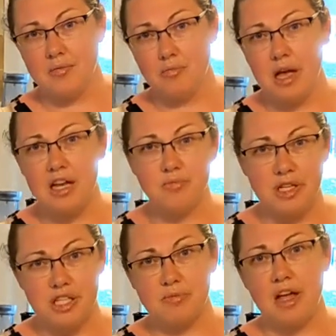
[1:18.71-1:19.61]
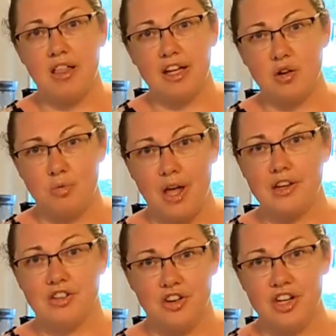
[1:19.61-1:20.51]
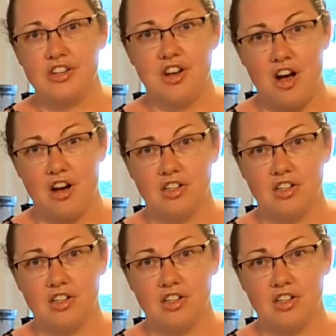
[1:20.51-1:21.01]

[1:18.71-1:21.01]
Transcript: made me smell like a wet, dirty dog